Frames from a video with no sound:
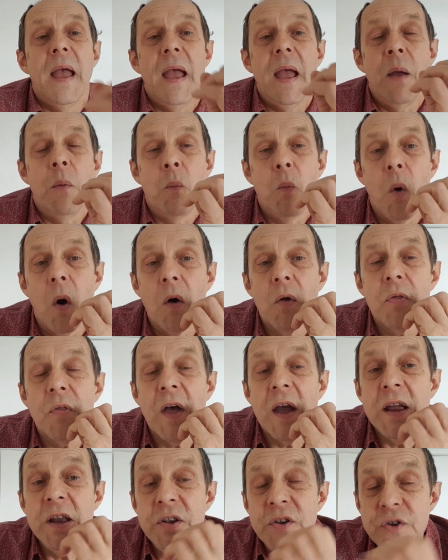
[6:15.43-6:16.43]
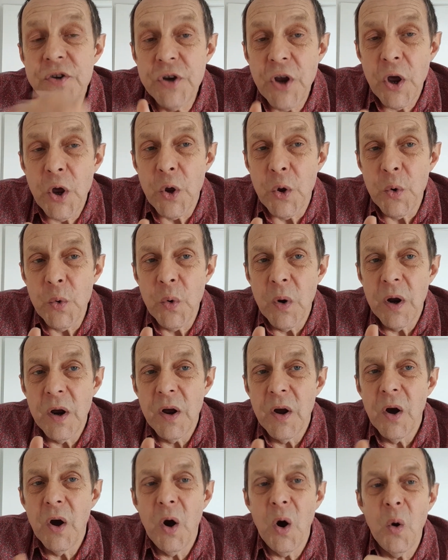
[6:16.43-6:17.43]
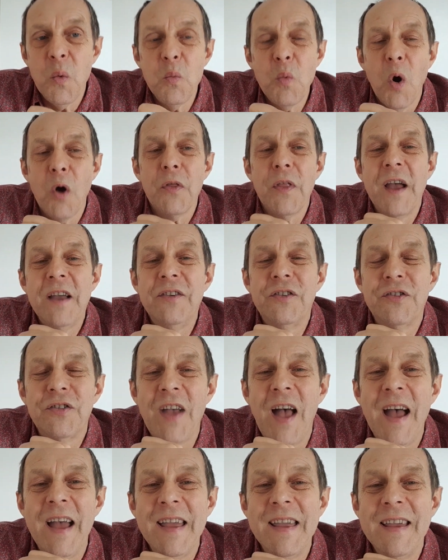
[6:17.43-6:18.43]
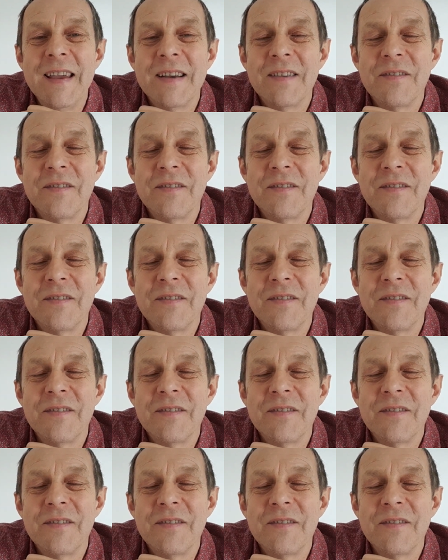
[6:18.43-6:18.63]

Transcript: in what they do and what they say.